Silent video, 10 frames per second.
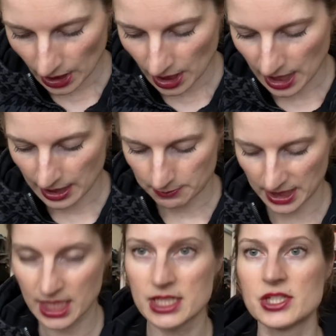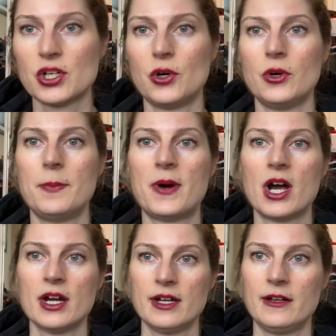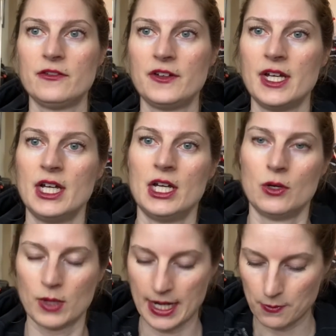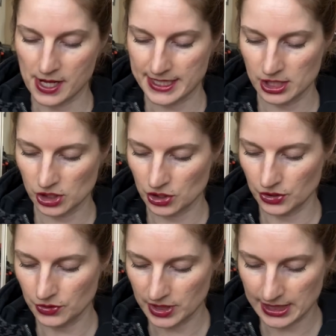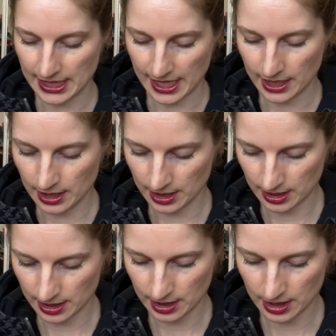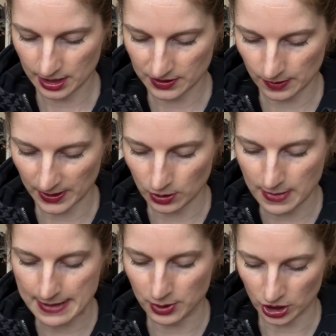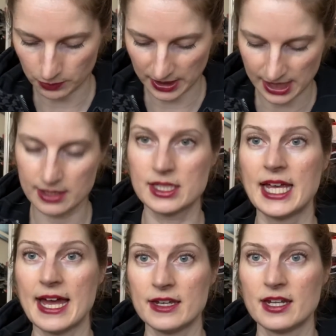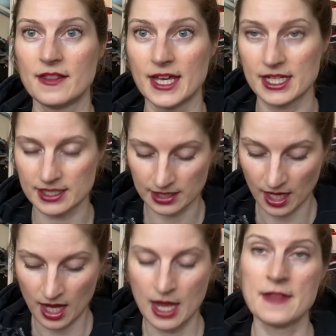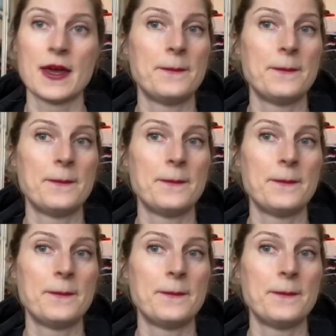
Um, so part of what I wanted to show you today is about my book because get this, the